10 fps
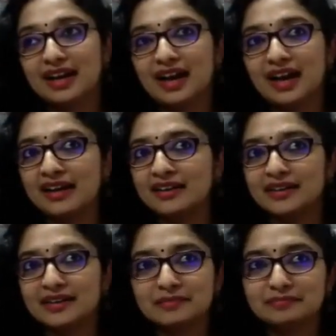
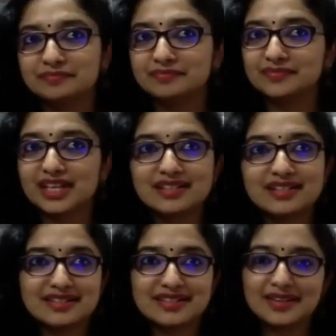And it's,